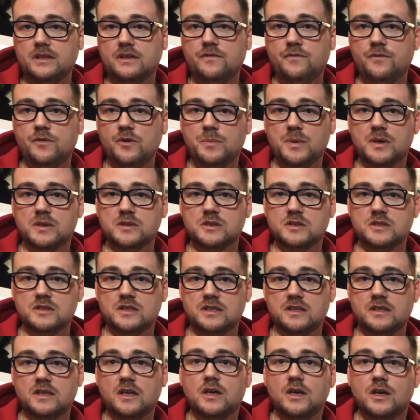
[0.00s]
for
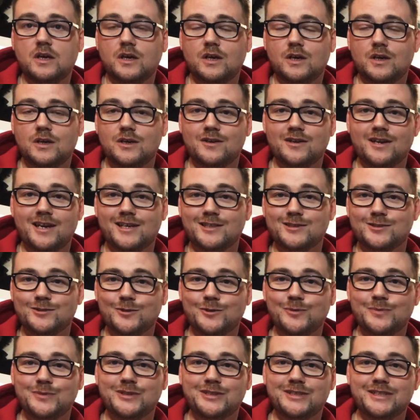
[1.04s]
purchasing your next
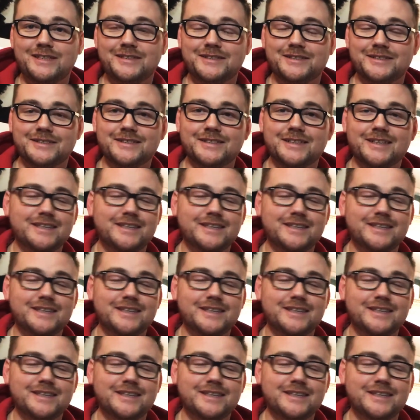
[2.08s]
sewing machine.